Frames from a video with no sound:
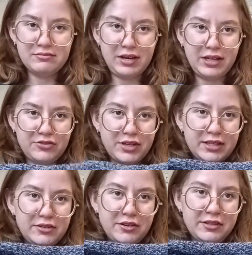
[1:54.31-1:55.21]
I tried
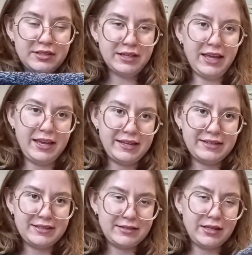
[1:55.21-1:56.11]
it on,
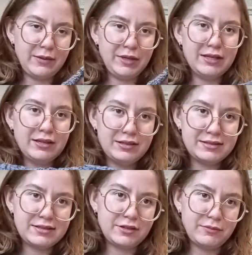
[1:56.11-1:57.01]
and I mean,
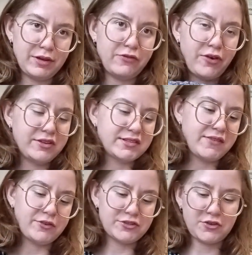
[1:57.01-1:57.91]
it's my first
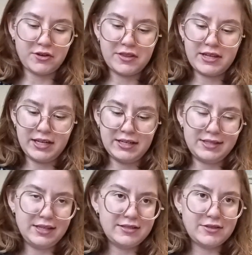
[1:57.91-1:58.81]
ever sock that I
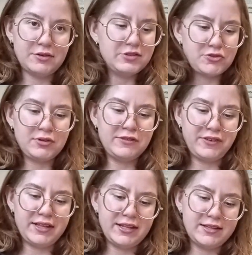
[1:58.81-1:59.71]
knitted, so it's truly
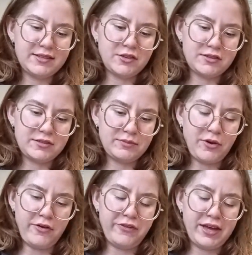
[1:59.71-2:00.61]
fine that it's not
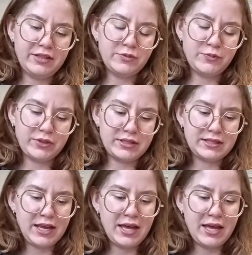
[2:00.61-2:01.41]
perfect, but